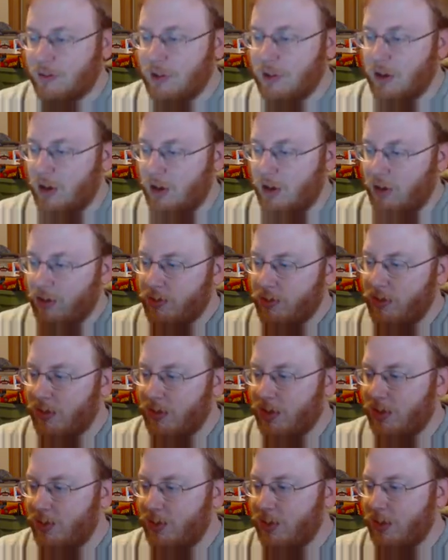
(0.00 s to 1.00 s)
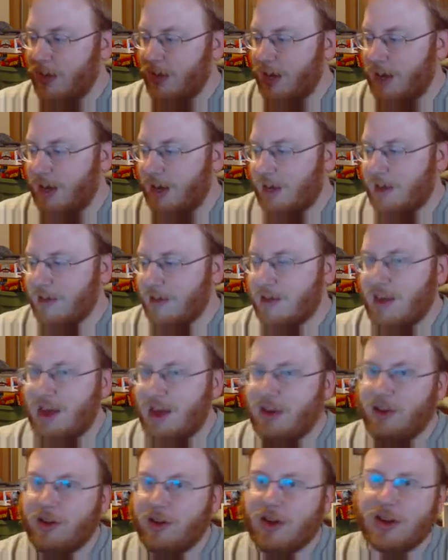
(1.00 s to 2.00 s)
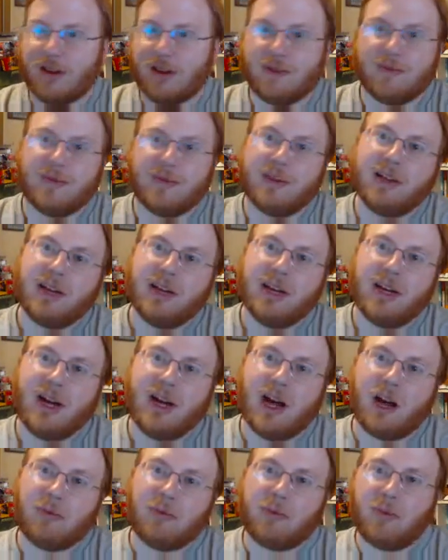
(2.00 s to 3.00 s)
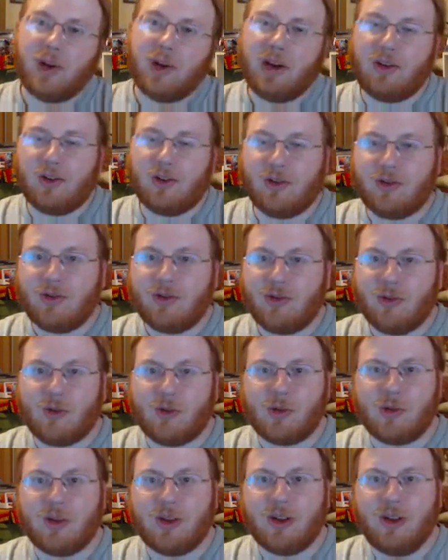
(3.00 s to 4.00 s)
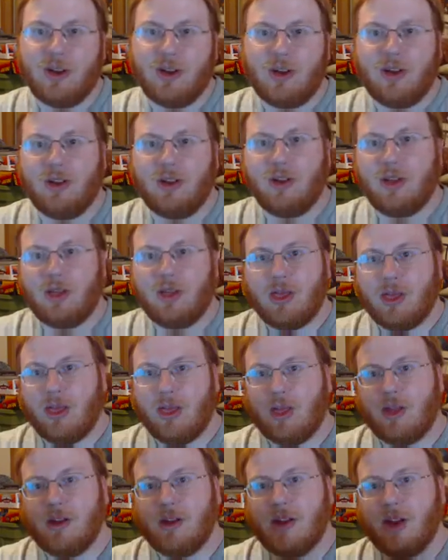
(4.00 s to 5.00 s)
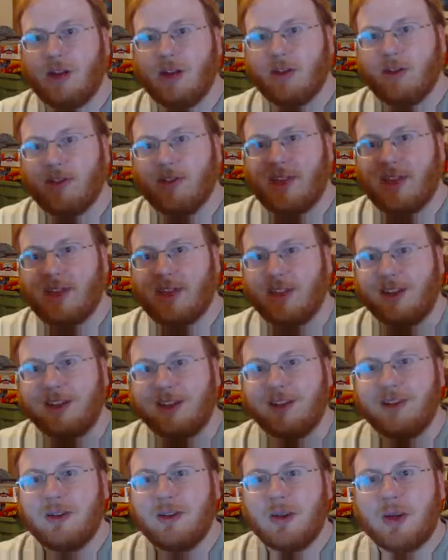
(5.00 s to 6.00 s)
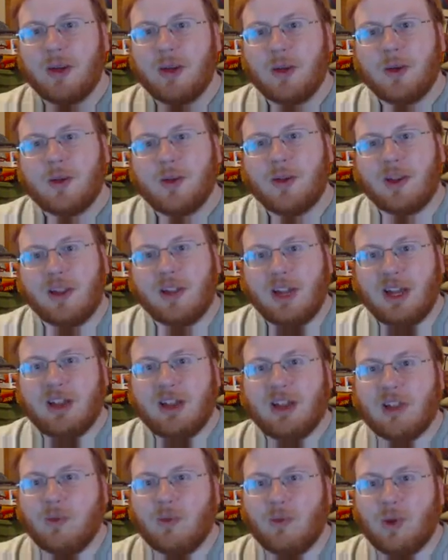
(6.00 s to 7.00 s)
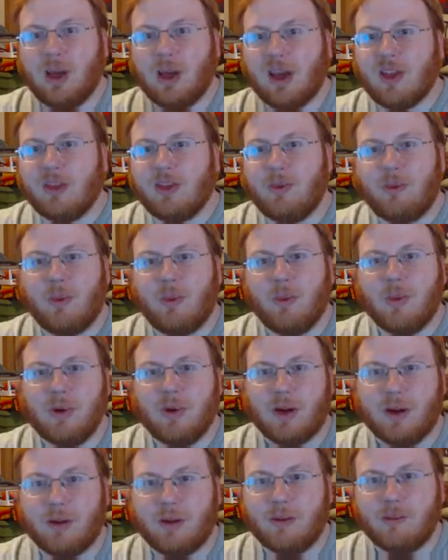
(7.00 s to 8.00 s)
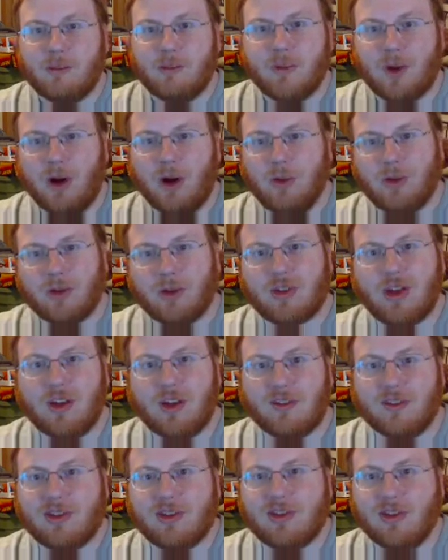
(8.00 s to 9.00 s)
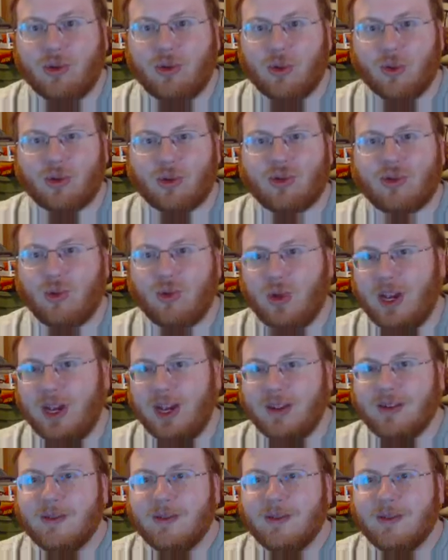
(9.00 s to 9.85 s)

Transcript: also is that you can upgrade your sword so that the length and width almost covers the whole screen.